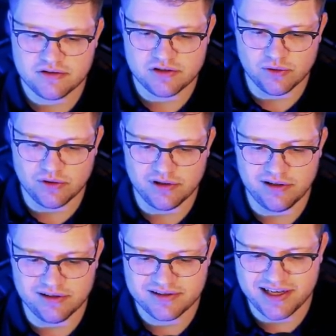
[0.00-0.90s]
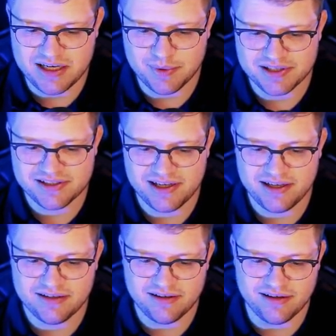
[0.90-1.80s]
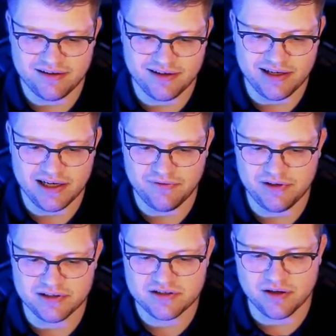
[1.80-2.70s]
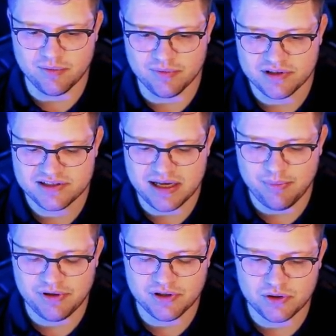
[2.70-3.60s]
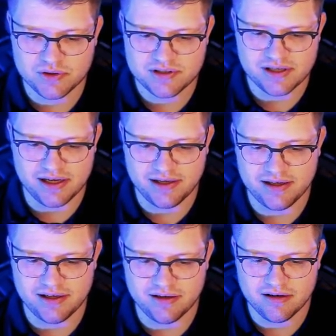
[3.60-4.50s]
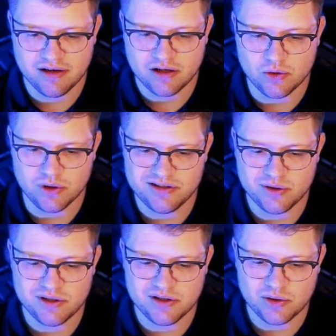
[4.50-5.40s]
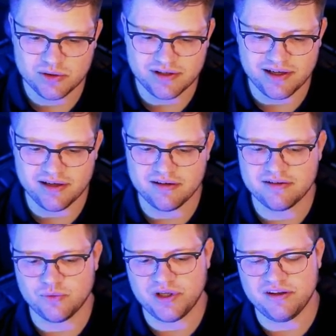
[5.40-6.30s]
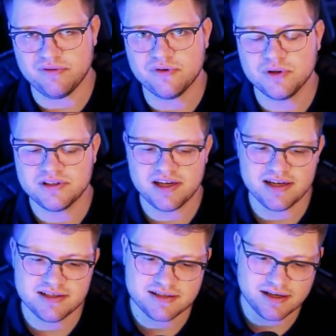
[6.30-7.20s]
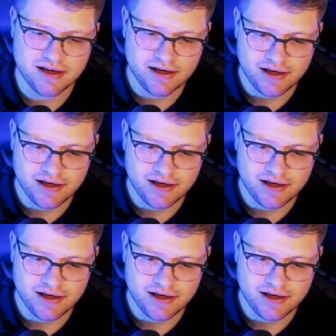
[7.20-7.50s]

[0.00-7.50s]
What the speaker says: So in this candy bar state, I have here some sample nodes. I can go into a node and read the full text,